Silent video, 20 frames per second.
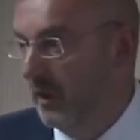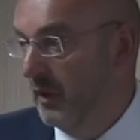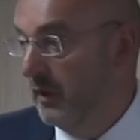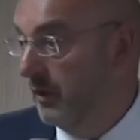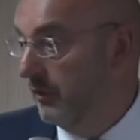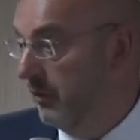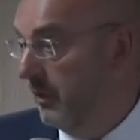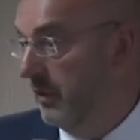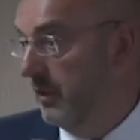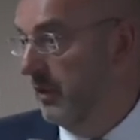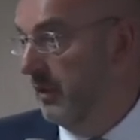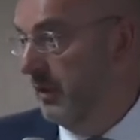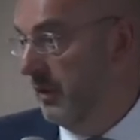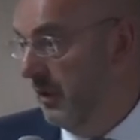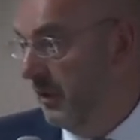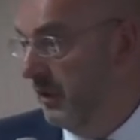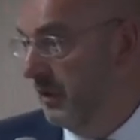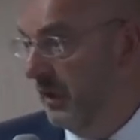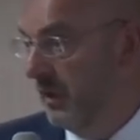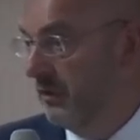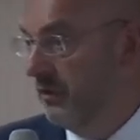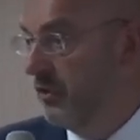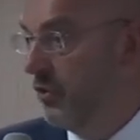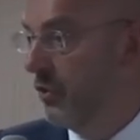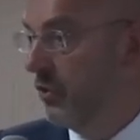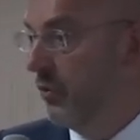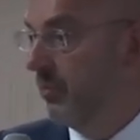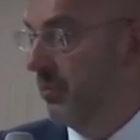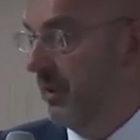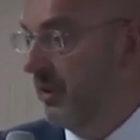in
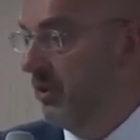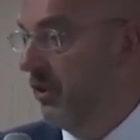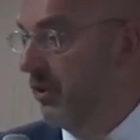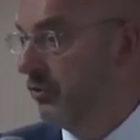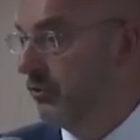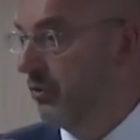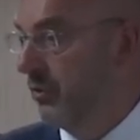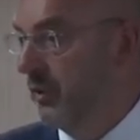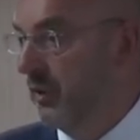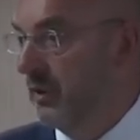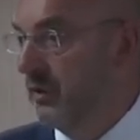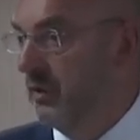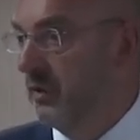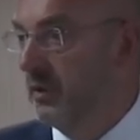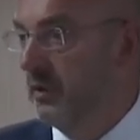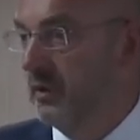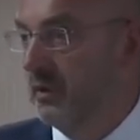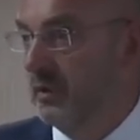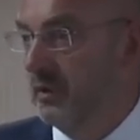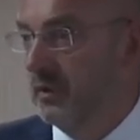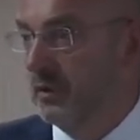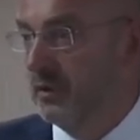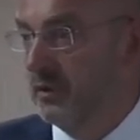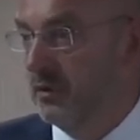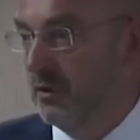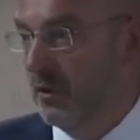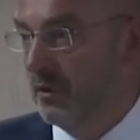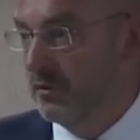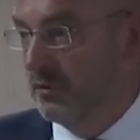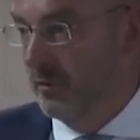Europe and also in
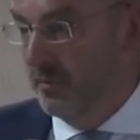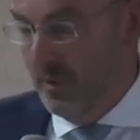North